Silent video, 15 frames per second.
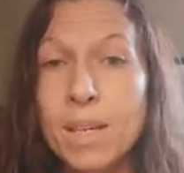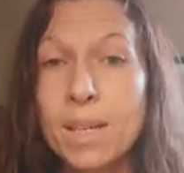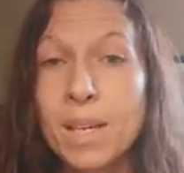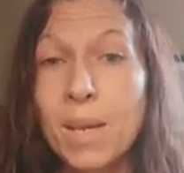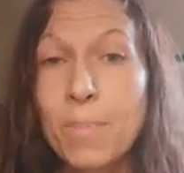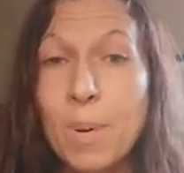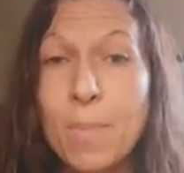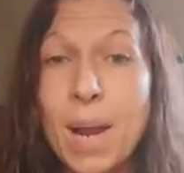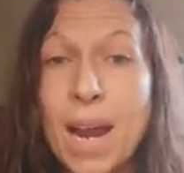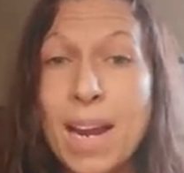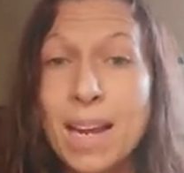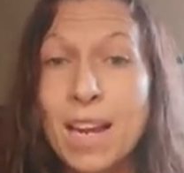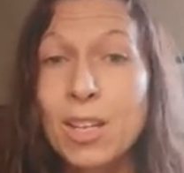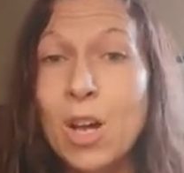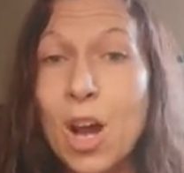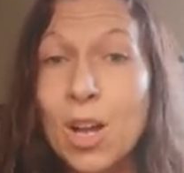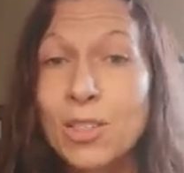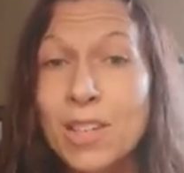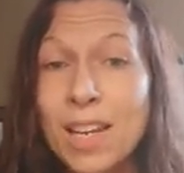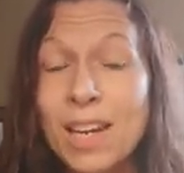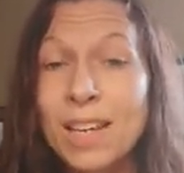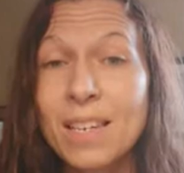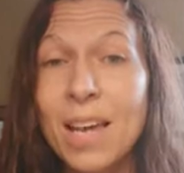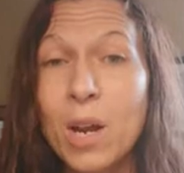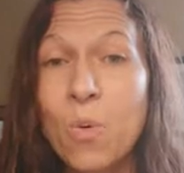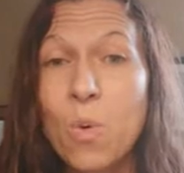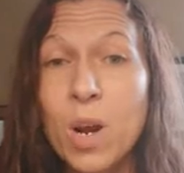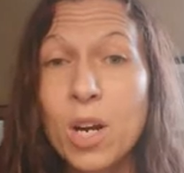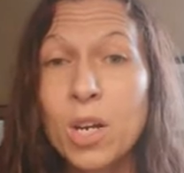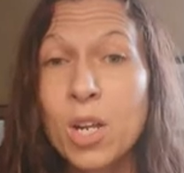Keep in mind, I logged in at like
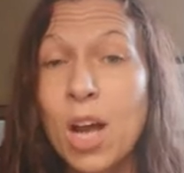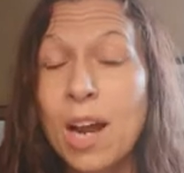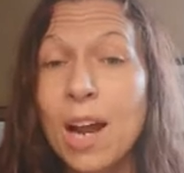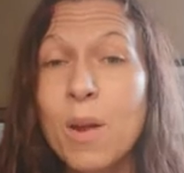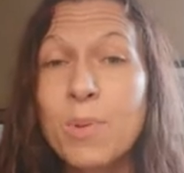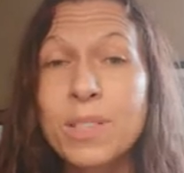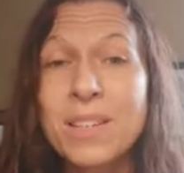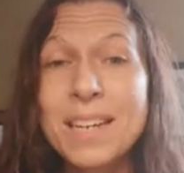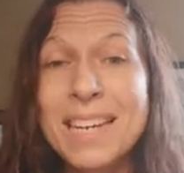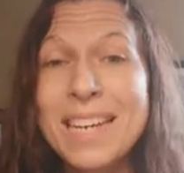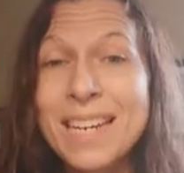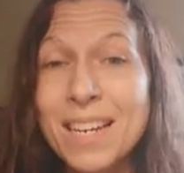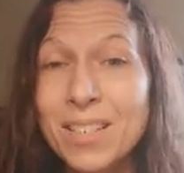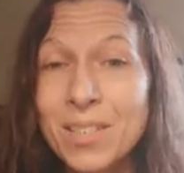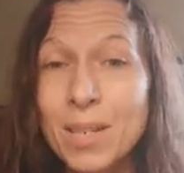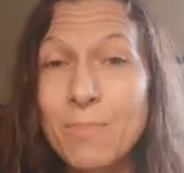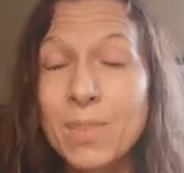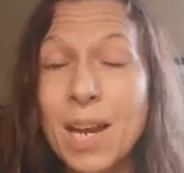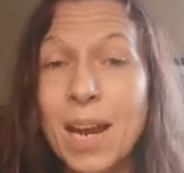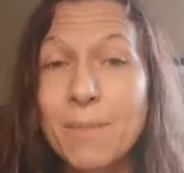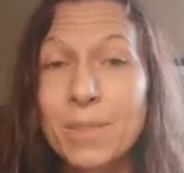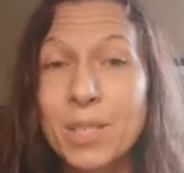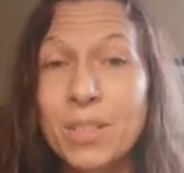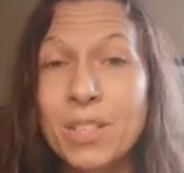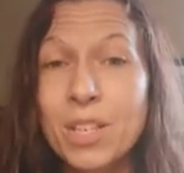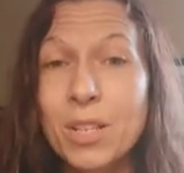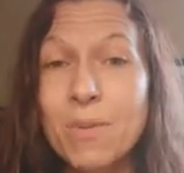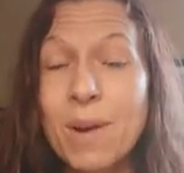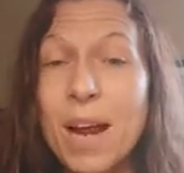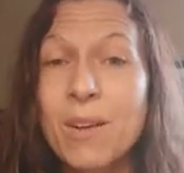1 o'clock. I wasn't eating sometimes
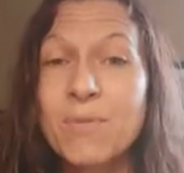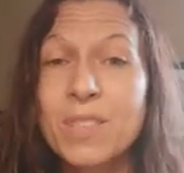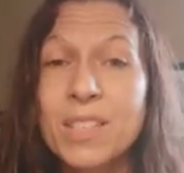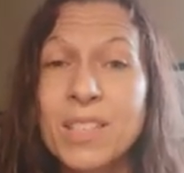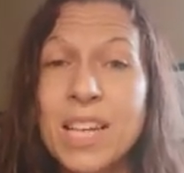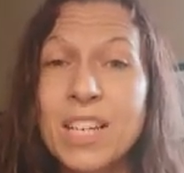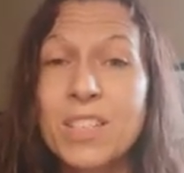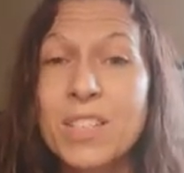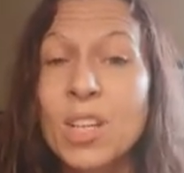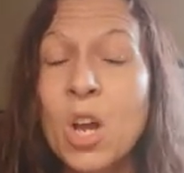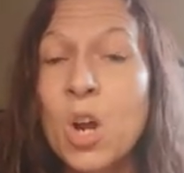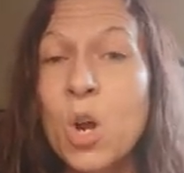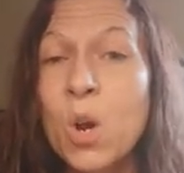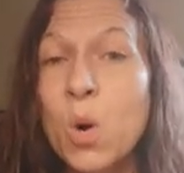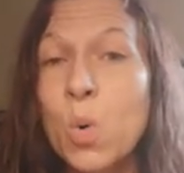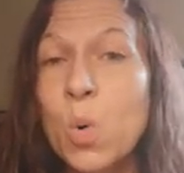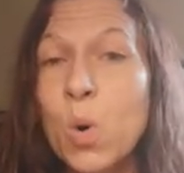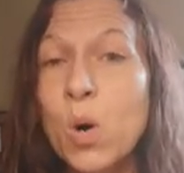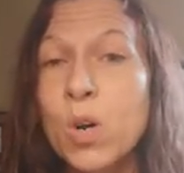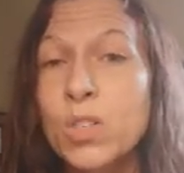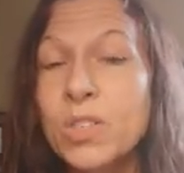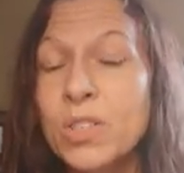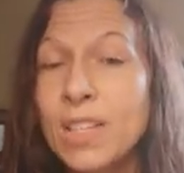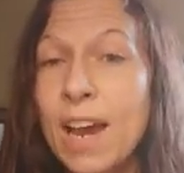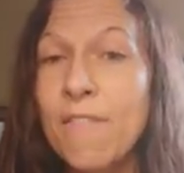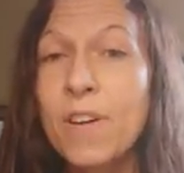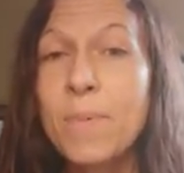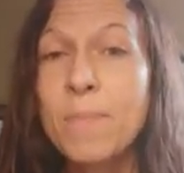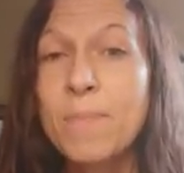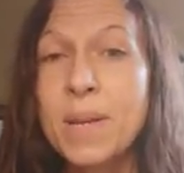until around 6 or
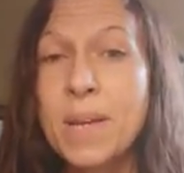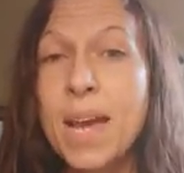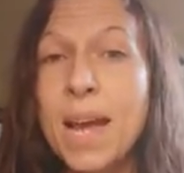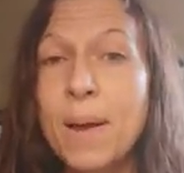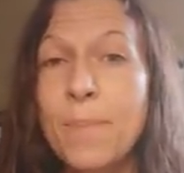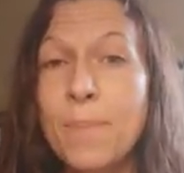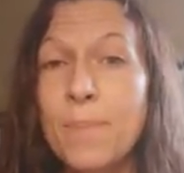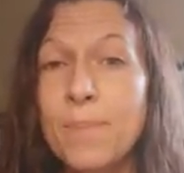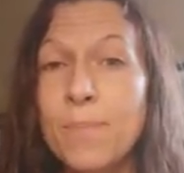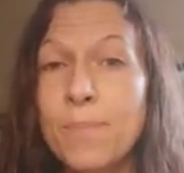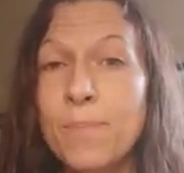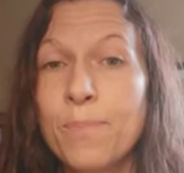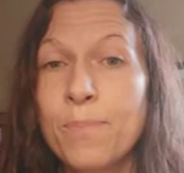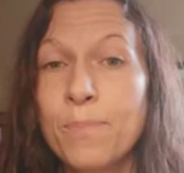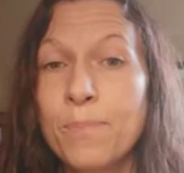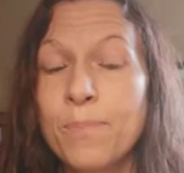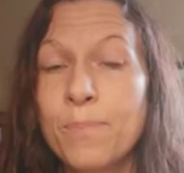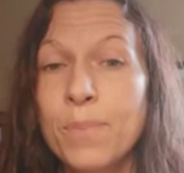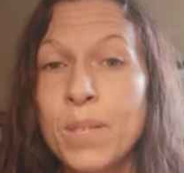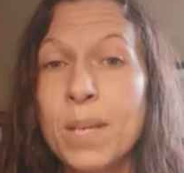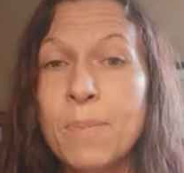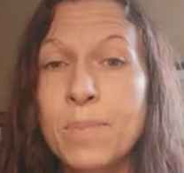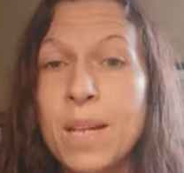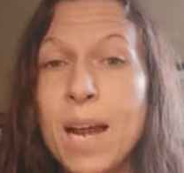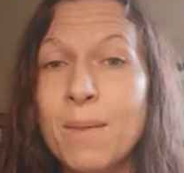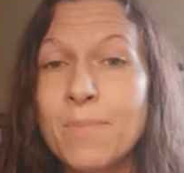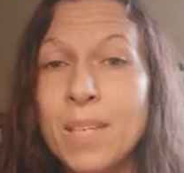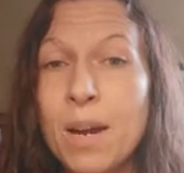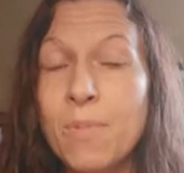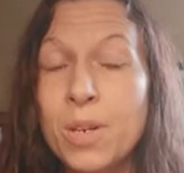7 p.m.
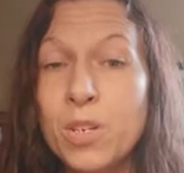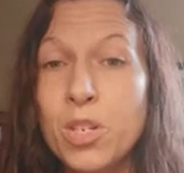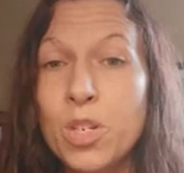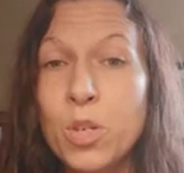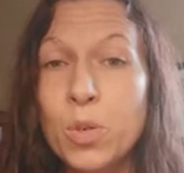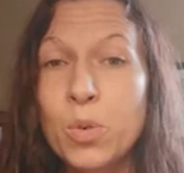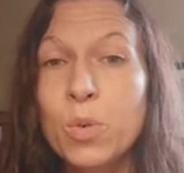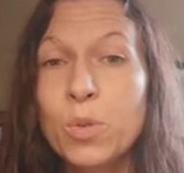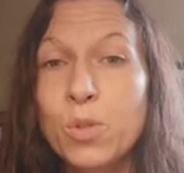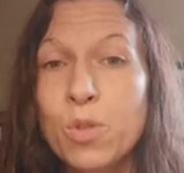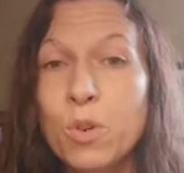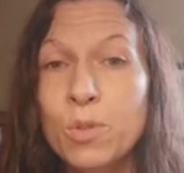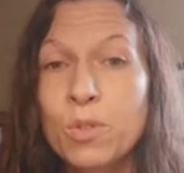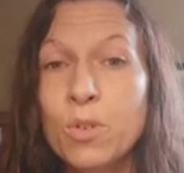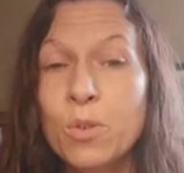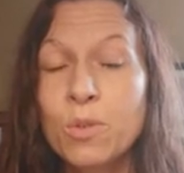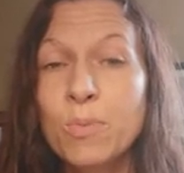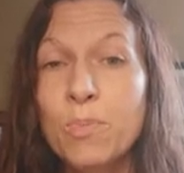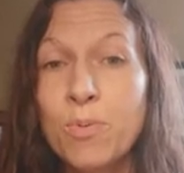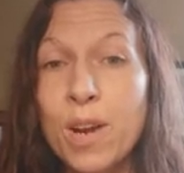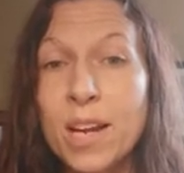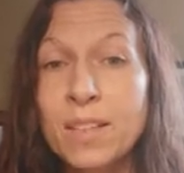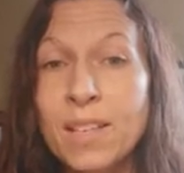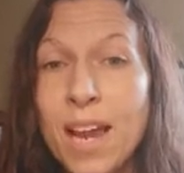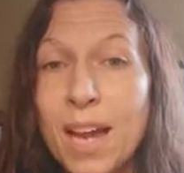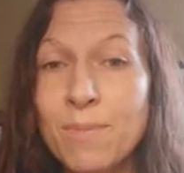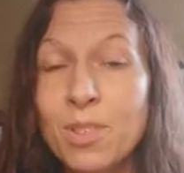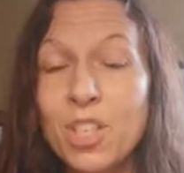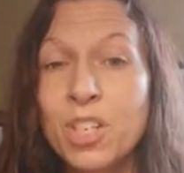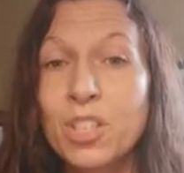Sometimes I would use those break
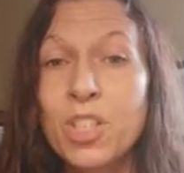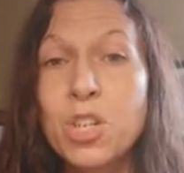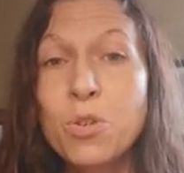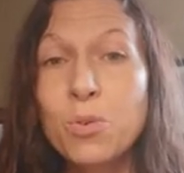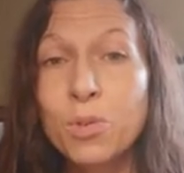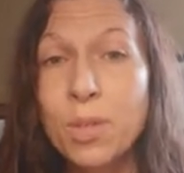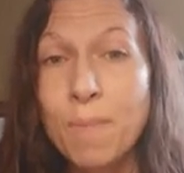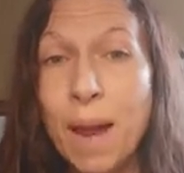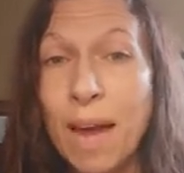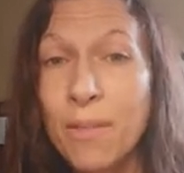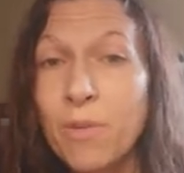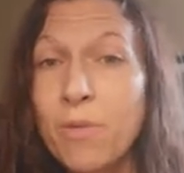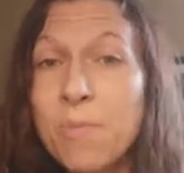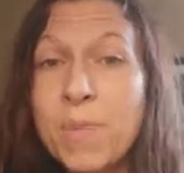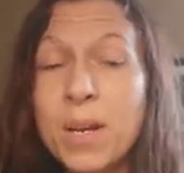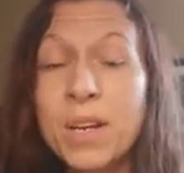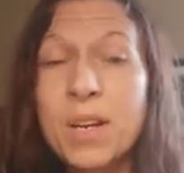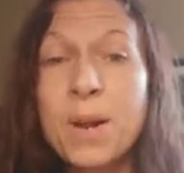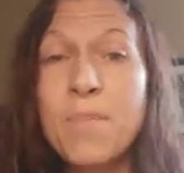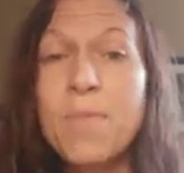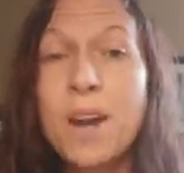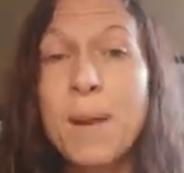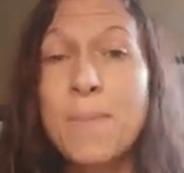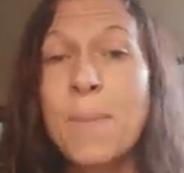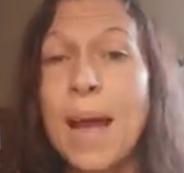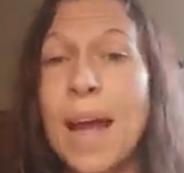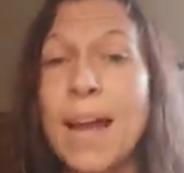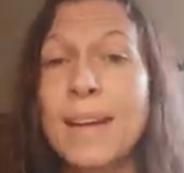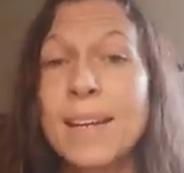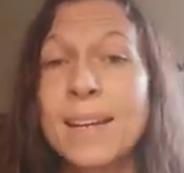times just to use the bathroom and come right
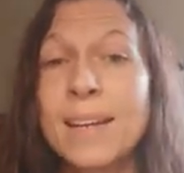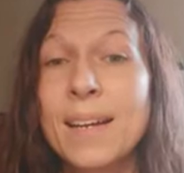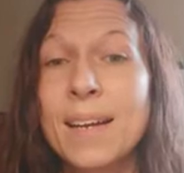back